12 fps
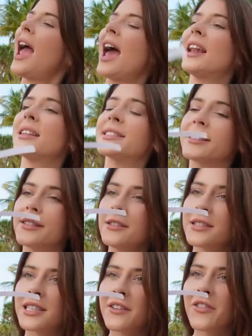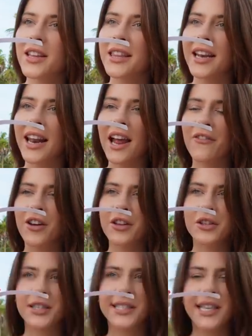And it's a little different than every
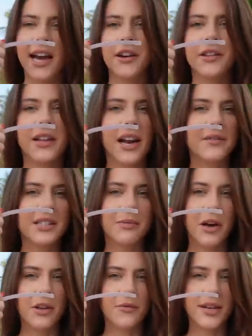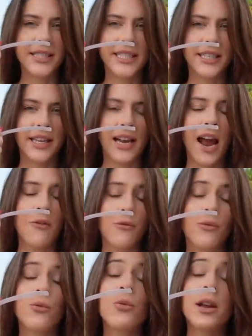other designer that I've smelled recently. I
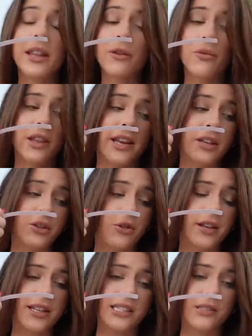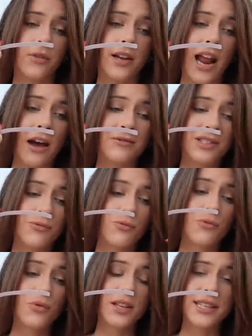really, really enjoy this one. I was
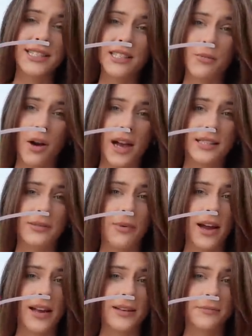really surprised by it.